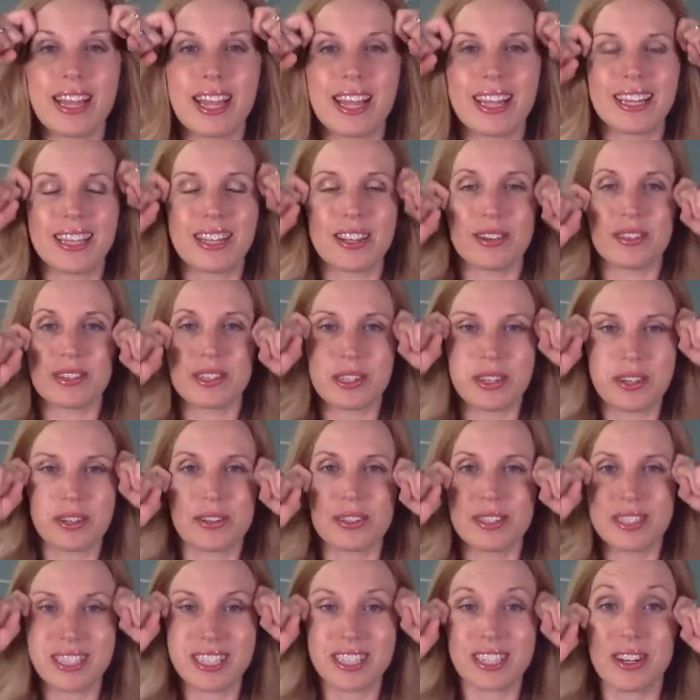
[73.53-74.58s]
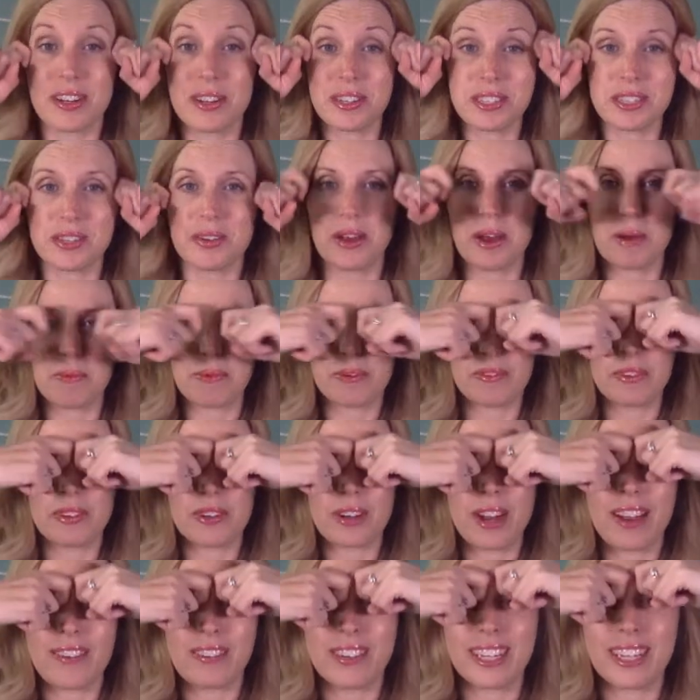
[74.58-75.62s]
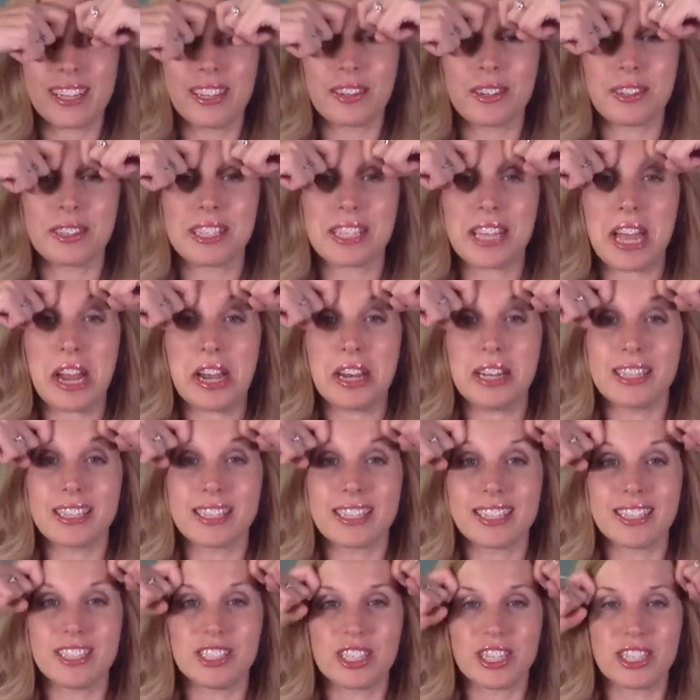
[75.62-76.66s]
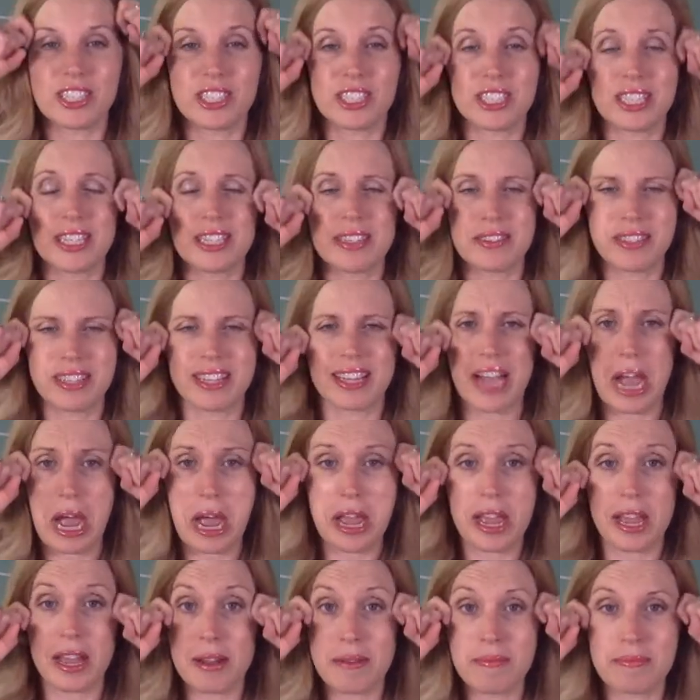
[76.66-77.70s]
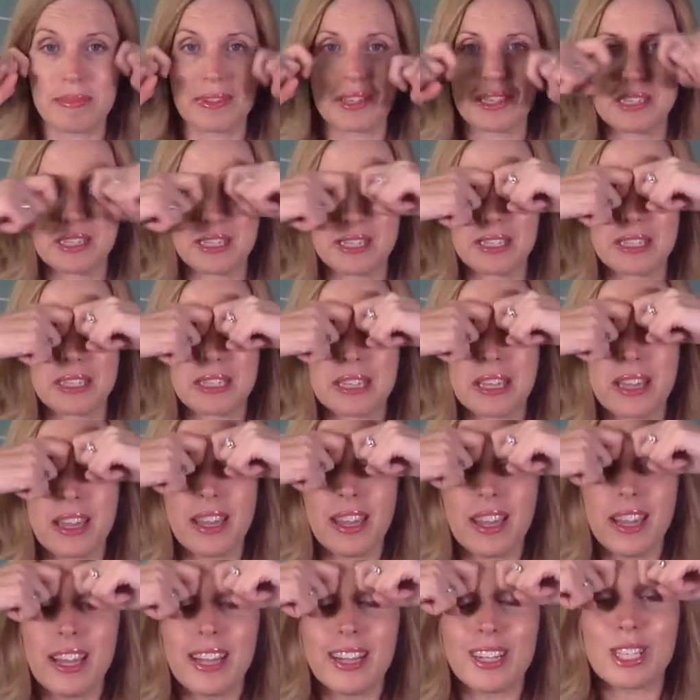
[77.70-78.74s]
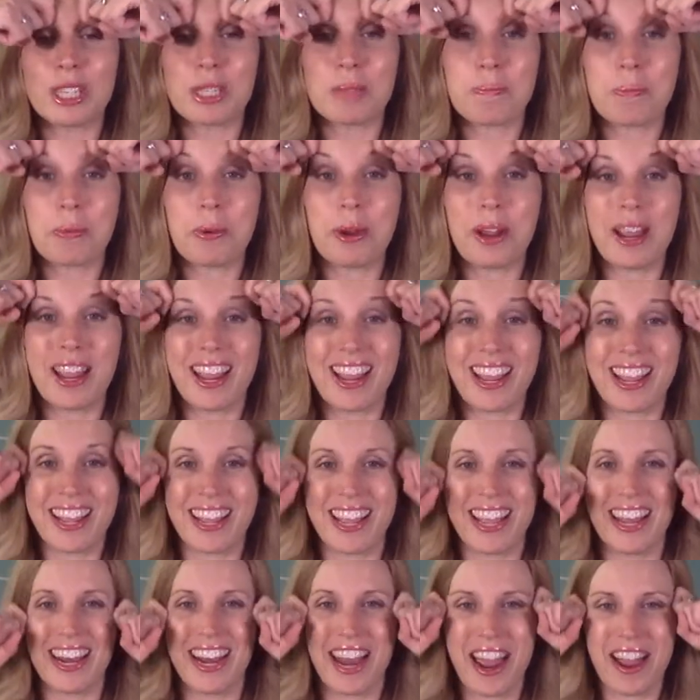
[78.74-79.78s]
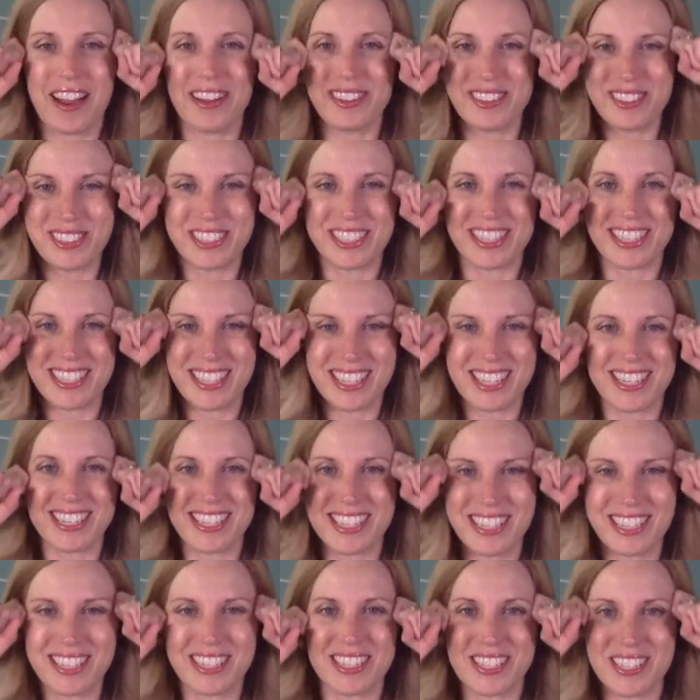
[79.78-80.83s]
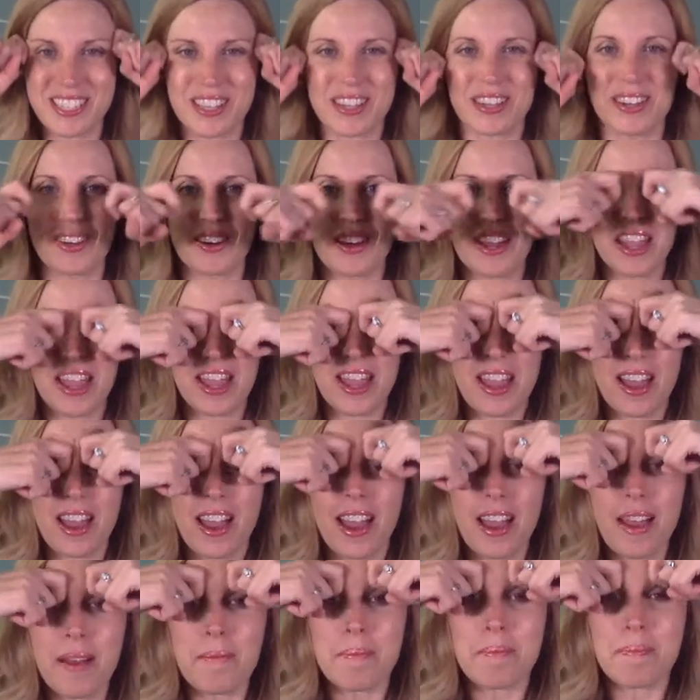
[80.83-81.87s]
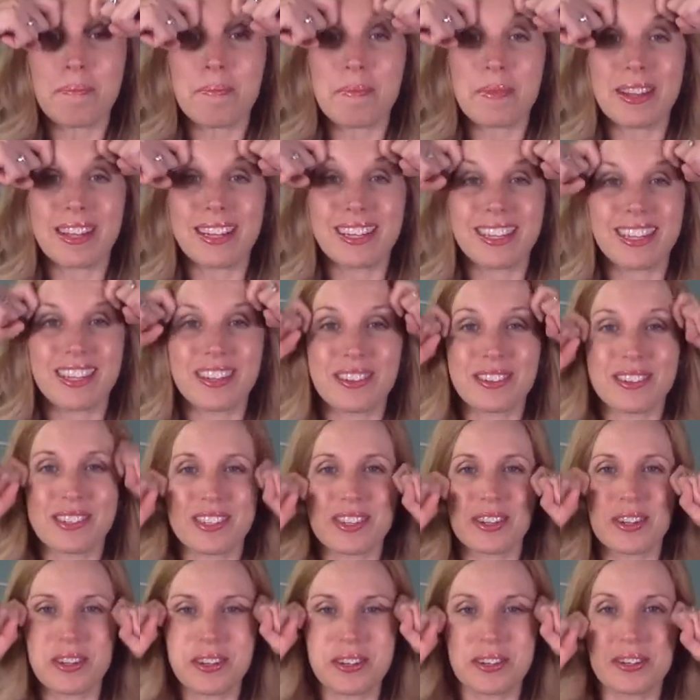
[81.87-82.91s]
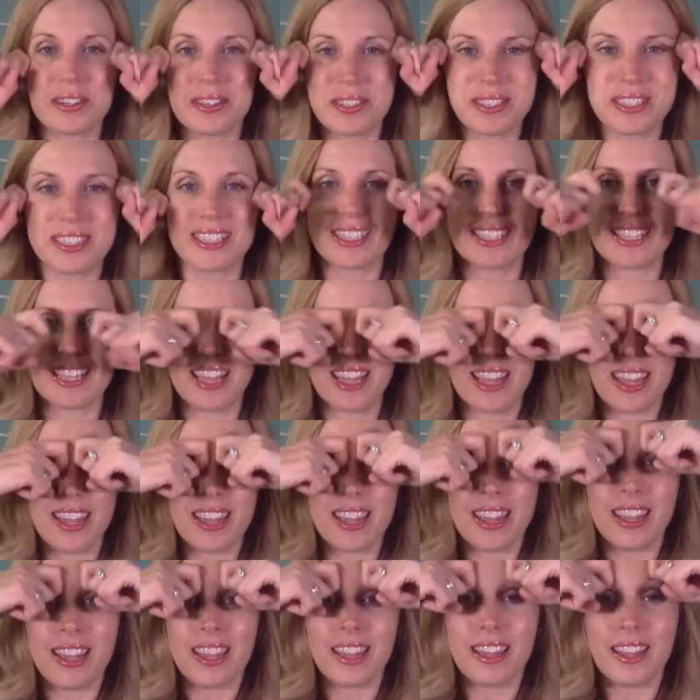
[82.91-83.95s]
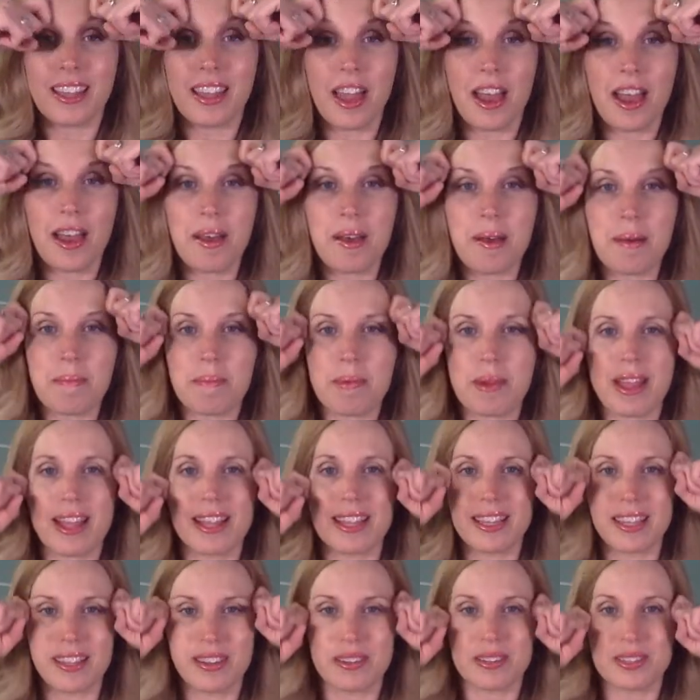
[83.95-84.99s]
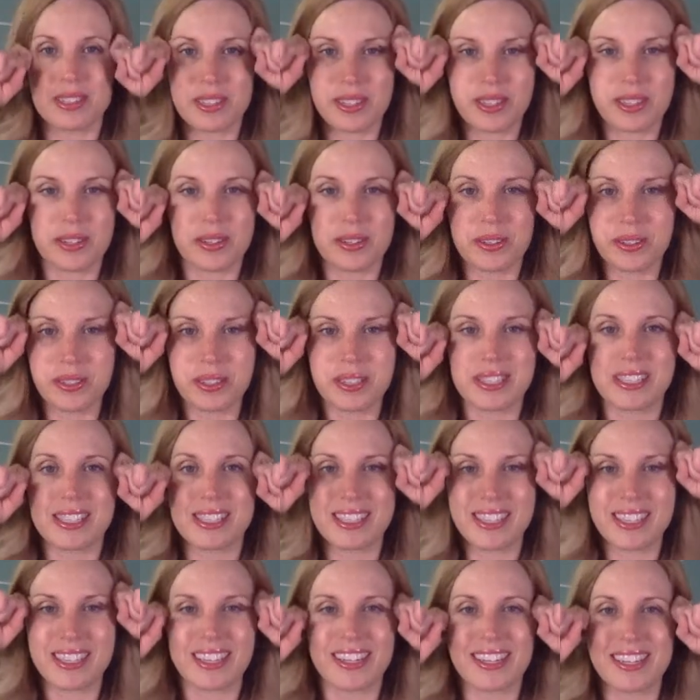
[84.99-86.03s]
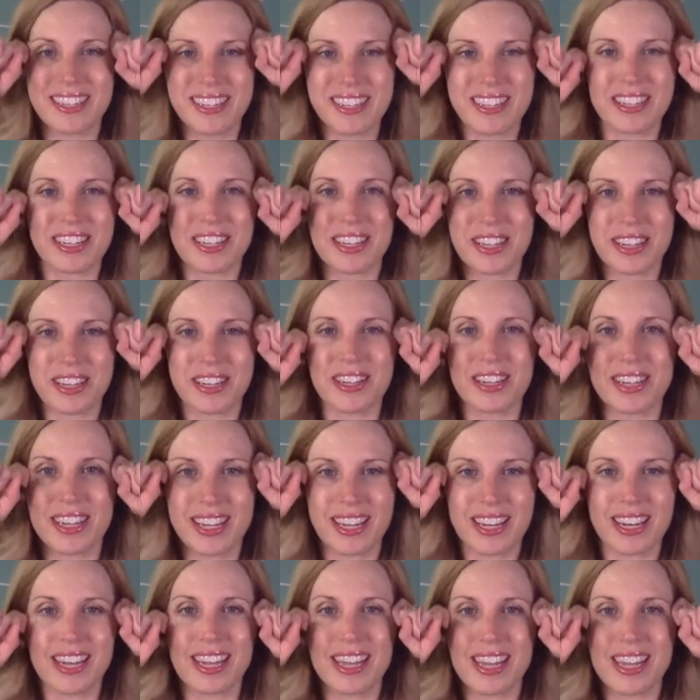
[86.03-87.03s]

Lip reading: and little circle. This can also help if you're having a little sinus congestion like I am, because it's spring and allergy season. So up and little circles, up and little circles. Good.